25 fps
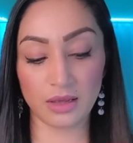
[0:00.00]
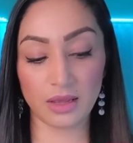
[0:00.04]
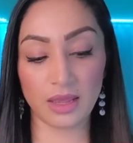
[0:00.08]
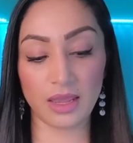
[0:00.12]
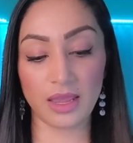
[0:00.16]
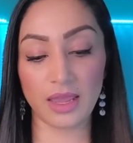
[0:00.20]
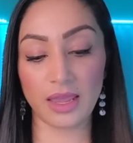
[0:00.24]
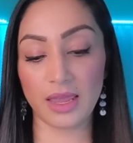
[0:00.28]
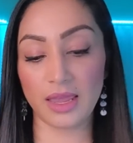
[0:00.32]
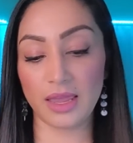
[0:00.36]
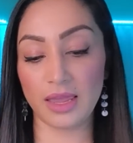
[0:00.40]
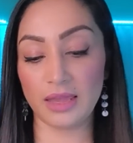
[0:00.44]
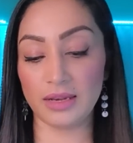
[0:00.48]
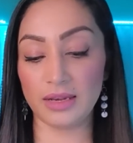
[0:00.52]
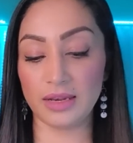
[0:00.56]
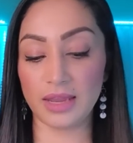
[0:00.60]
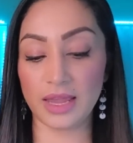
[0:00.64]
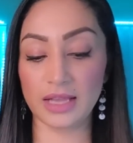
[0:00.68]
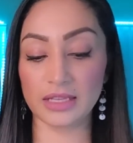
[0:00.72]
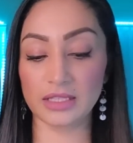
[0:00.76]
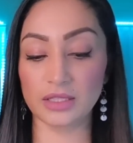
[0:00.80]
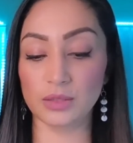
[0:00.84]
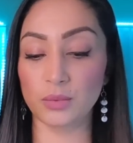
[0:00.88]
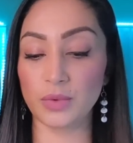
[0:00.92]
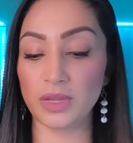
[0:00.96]
And
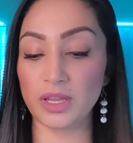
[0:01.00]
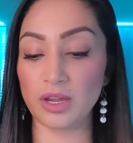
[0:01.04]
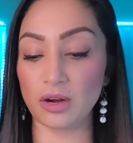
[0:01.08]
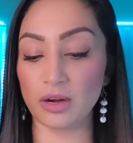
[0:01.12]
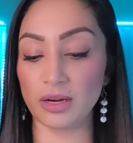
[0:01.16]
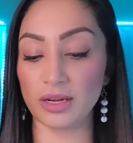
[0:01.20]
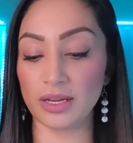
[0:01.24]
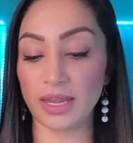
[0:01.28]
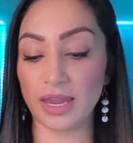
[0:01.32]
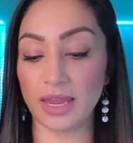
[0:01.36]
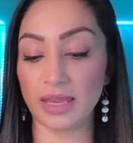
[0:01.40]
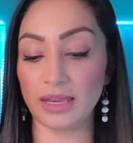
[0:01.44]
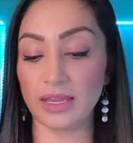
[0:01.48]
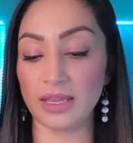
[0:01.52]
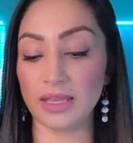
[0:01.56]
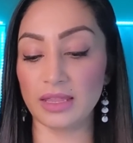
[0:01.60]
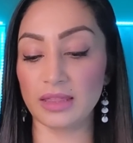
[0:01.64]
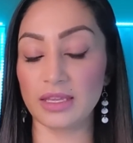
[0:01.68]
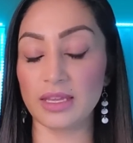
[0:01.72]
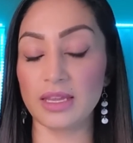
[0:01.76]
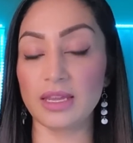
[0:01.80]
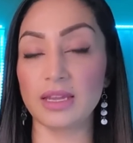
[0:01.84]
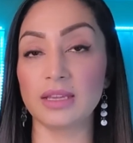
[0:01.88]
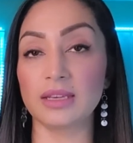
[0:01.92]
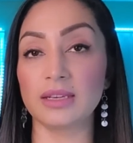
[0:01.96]
next we are getting
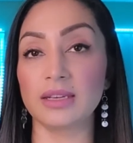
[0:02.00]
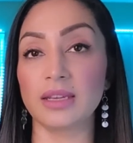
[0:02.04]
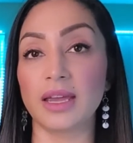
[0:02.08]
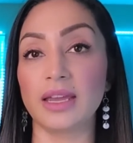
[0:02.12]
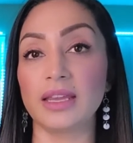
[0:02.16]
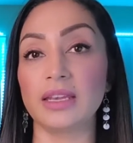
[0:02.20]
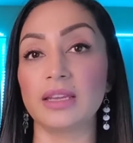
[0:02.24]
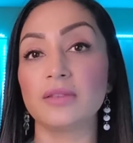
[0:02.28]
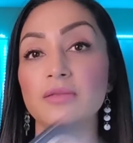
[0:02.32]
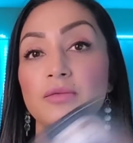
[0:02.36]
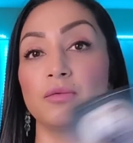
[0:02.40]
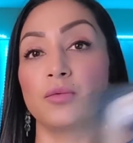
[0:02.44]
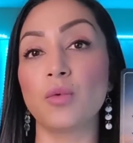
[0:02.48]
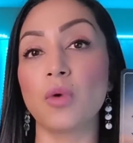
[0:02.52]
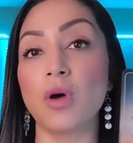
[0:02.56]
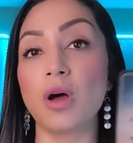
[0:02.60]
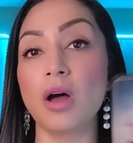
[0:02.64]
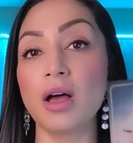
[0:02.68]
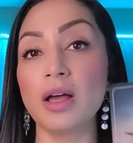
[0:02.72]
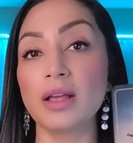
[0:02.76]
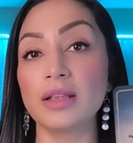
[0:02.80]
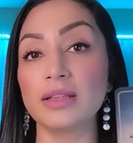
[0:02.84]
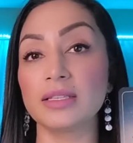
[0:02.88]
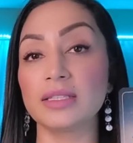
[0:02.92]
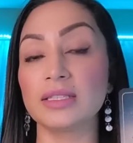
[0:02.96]
the Knight of
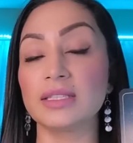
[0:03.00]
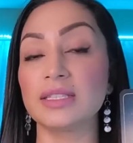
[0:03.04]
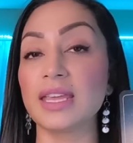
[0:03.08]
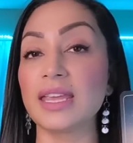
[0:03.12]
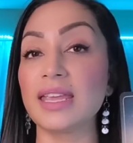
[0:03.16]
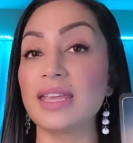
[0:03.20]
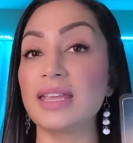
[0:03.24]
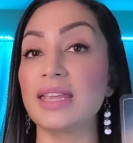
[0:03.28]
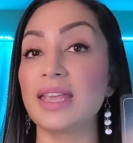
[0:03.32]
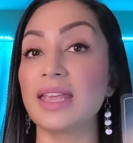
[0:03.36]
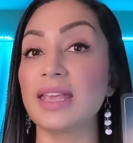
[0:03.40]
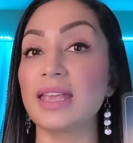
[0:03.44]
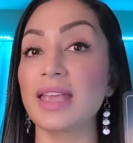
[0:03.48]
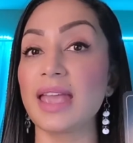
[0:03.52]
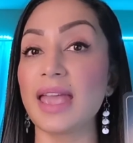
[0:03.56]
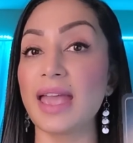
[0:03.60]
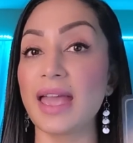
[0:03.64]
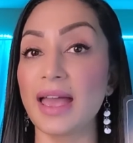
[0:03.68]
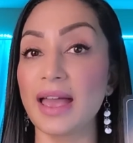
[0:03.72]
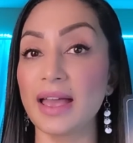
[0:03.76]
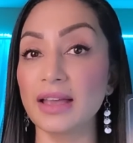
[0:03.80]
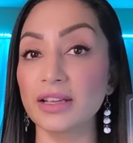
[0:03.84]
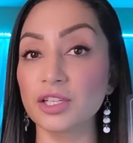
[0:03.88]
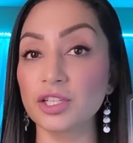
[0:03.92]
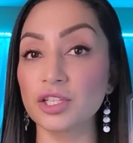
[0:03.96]
Wands, taking
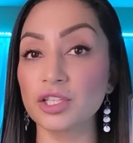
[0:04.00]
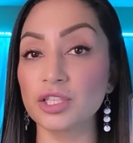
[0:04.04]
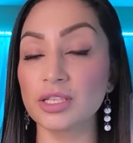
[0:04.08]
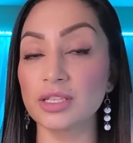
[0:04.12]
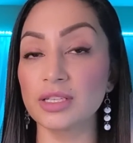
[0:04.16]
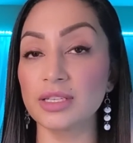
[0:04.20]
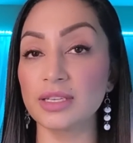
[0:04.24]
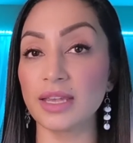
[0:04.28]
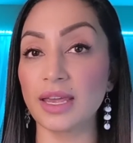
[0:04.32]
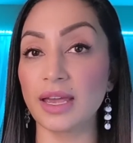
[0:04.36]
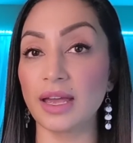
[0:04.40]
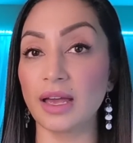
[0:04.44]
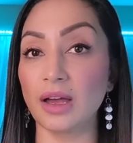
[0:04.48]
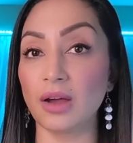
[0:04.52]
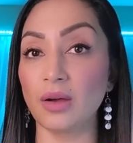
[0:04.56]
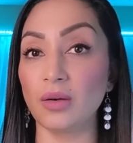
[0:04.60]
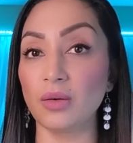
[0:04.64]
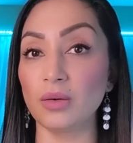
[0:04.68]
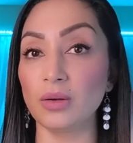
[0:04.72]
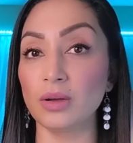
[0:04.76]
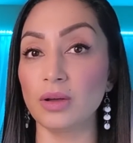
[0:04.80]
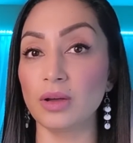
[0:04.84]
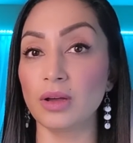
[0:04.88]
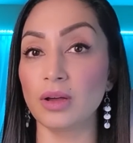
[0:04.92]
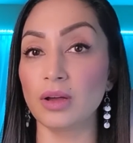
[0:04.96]
action
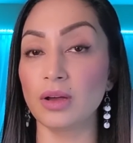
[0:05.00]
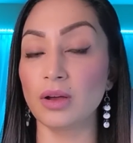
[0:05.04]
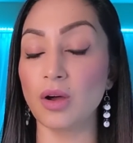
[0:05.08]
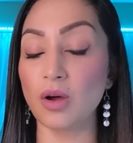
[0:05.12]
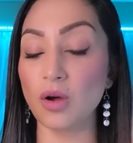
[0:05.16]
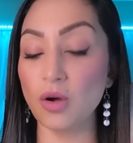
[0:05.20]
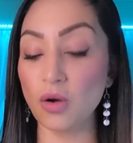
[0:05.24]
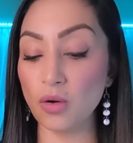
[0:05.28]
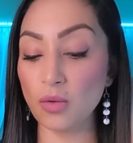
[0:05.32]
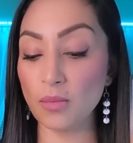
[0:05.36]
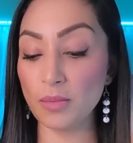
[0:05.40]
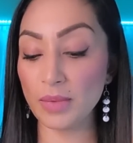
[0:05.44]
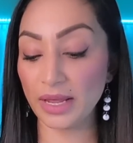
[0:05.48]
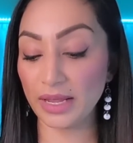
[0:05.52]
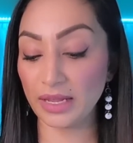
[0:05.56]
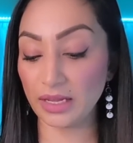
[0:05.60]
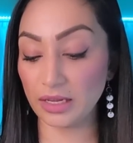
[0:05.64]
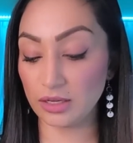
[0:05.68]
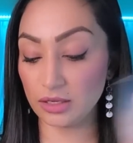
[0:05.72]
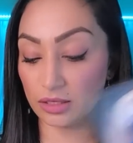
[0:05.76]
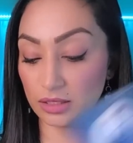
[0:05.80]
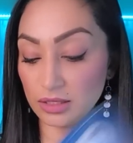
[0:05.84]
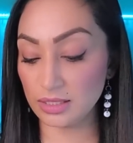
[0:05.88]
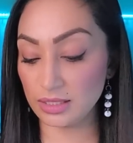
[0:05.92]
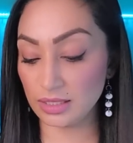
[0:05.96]
now. Oh my
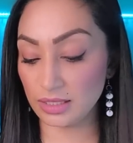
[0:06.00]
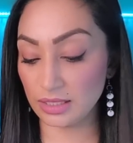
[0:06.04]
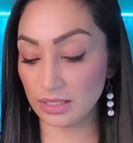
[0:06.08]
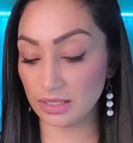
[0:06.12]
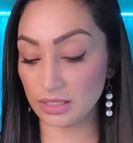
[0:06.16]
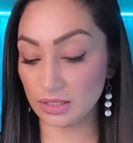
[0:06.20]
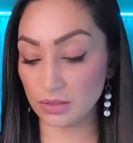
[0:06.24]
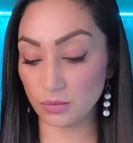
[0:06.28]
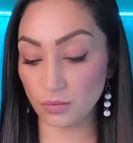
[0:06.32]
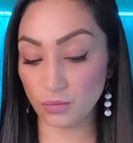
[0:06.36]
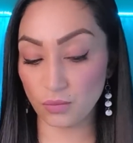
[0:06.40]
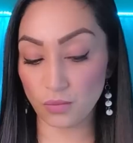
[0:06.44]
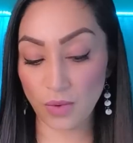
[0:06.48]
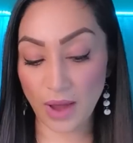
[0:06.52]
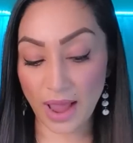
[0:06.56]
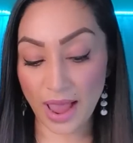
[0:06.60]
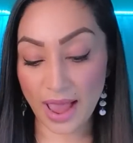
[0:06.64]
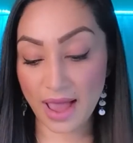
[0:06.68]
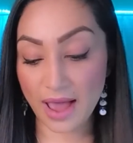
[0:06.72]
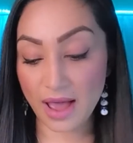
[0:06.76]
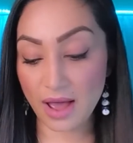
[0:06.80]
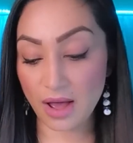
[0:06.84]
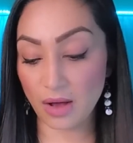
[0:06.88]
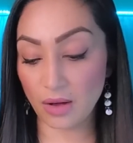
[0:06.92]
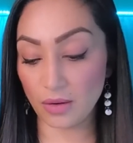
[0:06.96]
goodness.
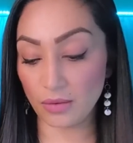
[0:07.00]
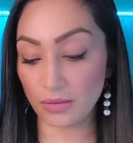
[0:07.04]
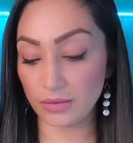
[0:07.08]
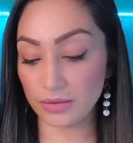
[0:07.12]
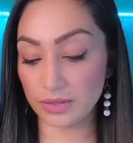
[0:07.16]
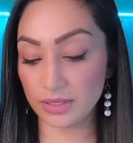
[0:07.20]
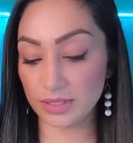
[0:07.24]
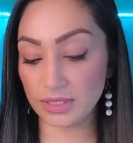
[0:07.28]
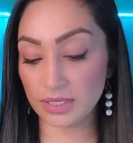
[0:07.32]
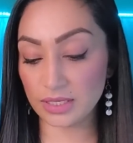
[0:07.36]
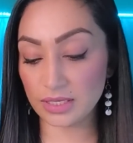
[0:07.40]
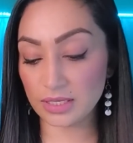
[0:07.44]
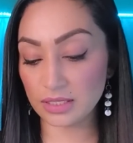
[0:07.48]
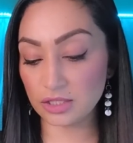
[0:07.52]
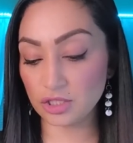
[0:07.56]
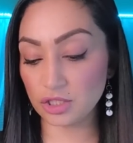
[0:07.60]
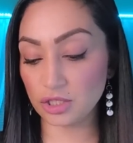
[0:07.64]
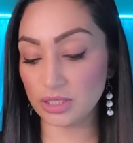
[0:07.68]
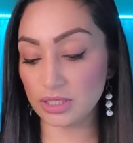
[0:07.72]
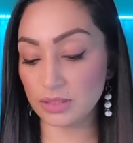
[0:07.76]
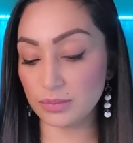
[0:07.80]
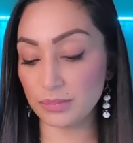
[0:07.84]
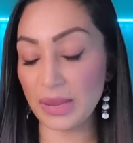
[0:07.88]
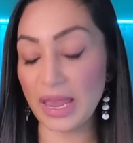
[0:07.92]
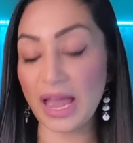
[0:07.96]
Wow. This is
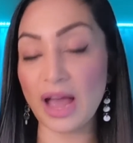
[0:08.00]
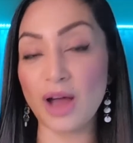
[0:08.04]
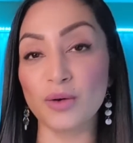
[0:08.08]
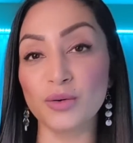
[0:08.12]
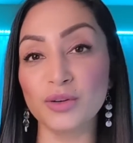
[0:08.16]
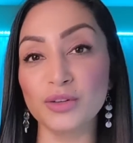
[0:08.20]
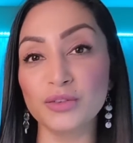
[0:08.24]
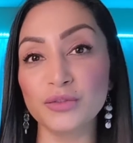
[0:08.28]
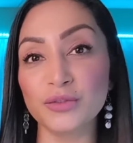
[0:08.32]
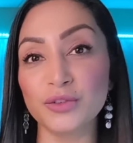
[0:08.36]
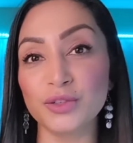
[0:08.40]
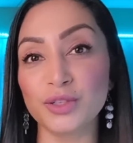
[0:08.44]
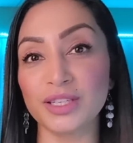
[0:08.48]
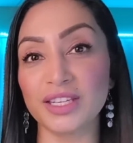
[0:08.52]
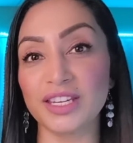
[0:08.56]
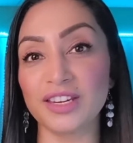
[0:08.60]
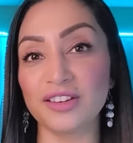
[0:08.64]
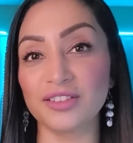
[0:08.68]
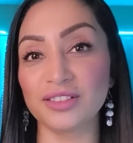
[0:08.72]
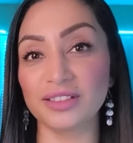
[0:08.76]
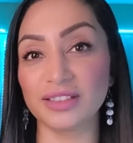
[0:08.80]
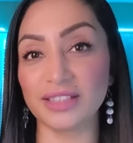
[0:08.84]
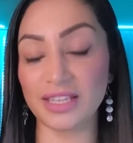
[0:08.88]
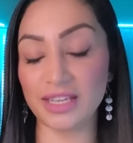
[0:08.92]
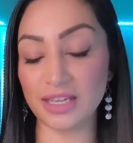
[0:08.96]
just powerful
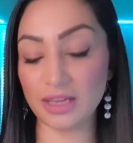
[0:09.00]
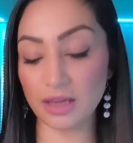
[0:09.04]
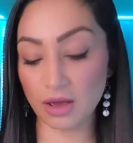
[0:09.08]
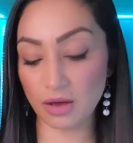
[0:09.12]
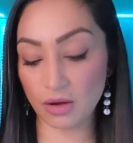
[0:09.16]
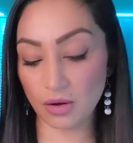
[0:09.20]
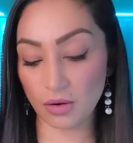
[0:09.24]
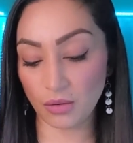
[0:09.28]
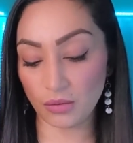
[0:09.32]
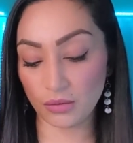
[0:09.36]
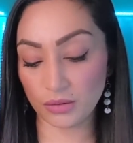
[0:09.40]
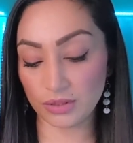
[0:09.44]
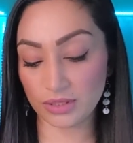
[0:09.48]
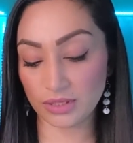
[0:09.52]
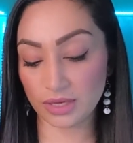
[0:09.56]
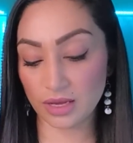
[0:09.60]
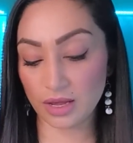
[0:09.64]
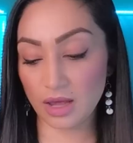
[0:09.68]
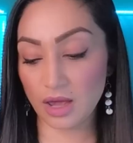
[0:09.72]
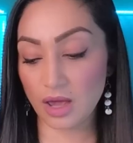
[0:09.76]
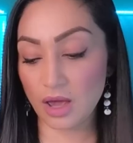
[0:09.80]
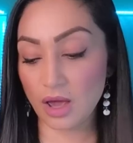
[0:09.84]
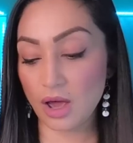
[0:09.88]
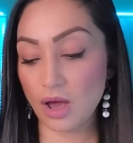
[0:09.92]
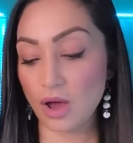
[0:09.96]
here, Leos.
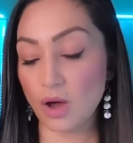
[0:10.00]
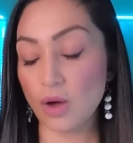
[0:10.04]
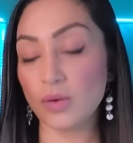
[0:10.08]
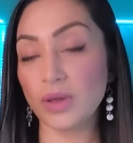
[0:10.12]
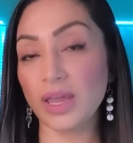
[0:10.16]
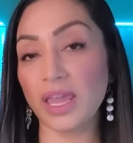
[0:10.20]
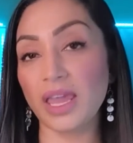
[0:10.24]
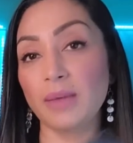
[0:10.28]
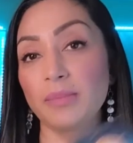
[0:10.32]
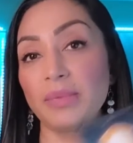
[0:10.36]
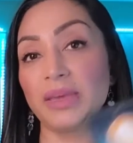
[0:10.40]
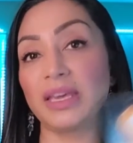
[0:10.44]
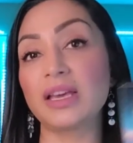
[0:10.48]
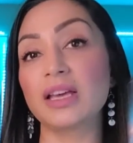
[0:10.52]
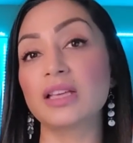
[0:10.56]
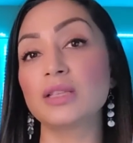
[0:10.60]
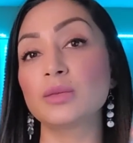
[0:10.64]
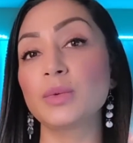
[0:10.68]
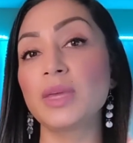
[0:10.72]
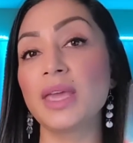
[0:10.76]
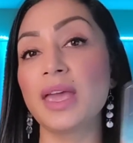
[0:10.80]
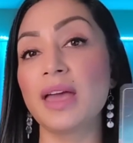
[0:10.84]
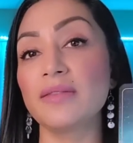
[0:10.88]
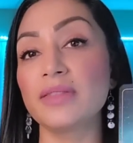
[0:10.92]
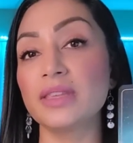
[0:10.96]
Okay, because
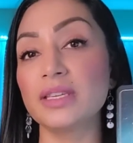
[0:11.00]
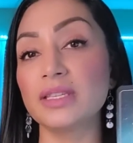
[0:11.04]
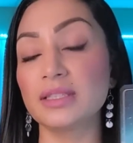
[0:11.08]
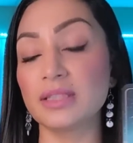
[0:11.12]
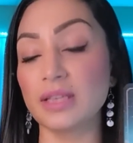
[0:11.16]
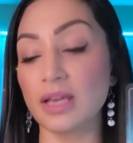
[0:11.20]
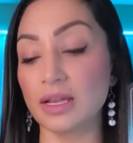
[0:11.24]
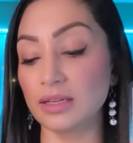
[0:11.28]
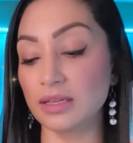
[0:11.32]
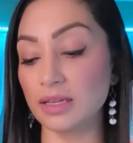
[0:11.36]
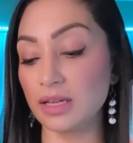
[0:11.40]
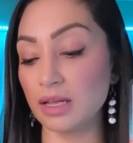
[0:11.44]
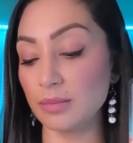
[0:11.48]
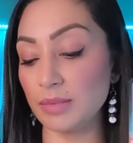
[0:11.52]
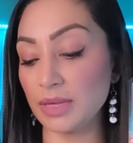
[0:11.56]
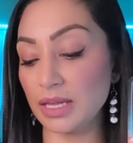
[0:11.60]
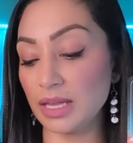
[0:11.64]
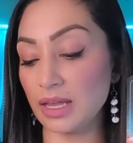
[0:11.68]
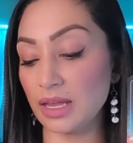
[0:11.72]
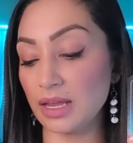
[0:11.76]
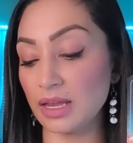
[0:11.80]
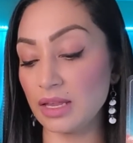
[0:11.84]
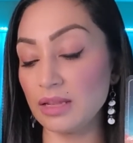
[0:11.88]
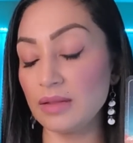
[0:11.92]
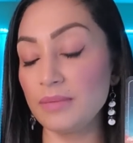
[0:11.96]
we have the sun coming
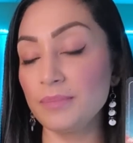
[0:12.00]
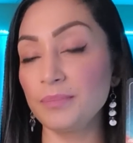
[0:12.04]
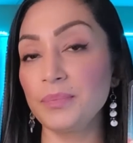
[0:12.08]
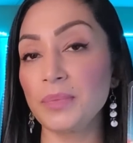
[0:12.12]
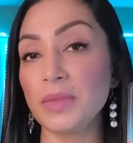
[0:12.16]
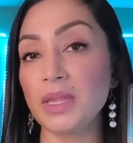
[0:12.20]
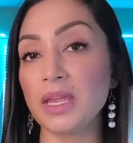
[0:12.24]
in,